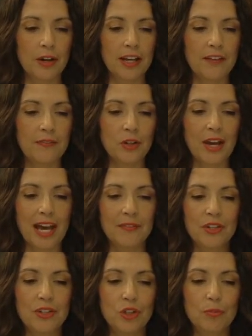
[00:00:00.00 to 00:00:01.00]
if you
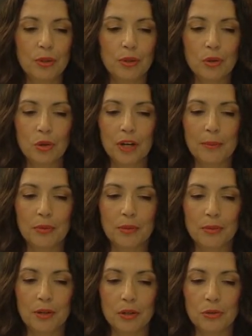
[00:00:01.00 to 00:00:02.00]
have a new program
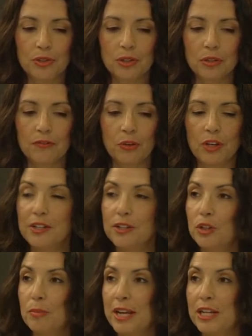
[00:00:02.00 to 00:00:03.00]
proposal for a
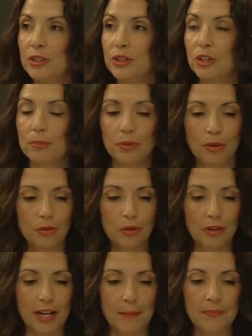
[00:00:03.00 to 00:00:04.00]
new major or
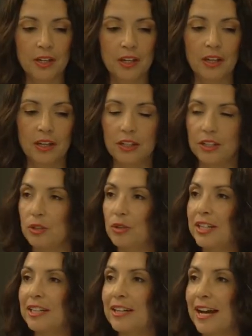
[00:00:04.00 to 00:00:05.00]
program, you
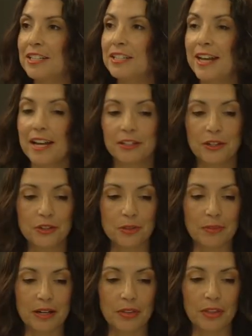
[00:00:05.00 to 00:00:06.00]
can contact us
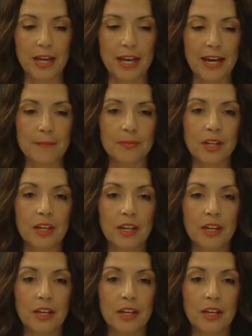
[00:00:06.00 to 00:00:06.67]
about that.